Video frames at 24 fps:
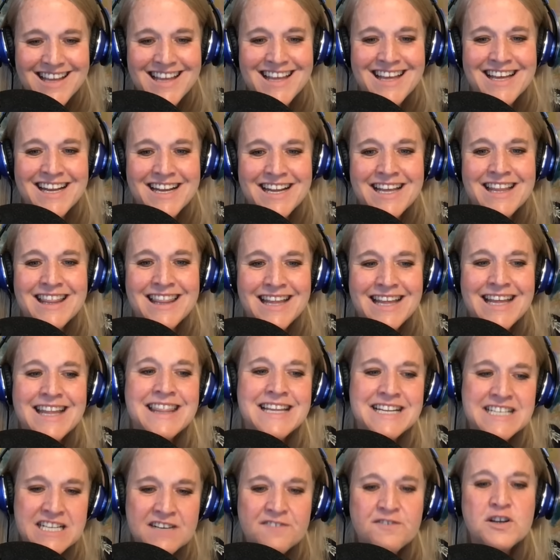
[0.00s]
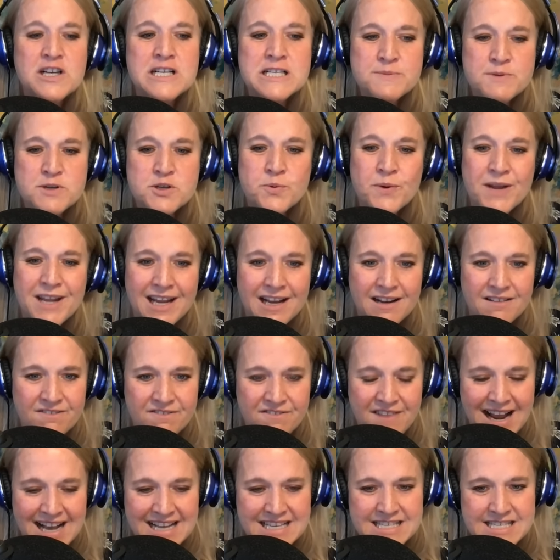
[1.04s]
the difference between
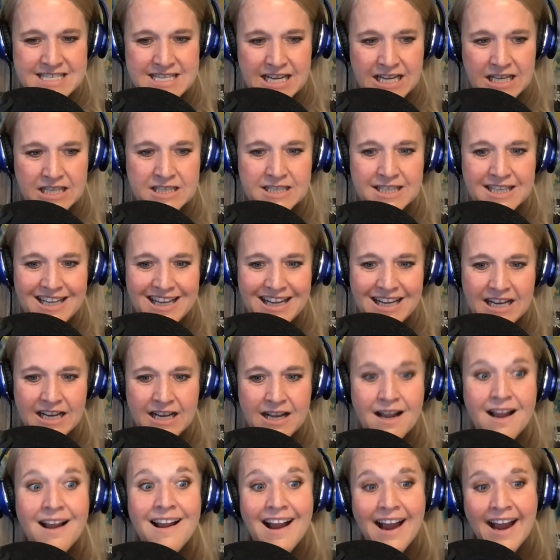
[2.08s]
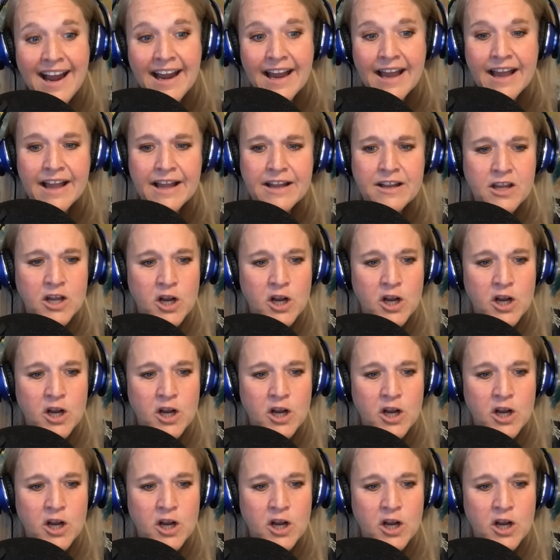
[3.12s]
fasting clean and,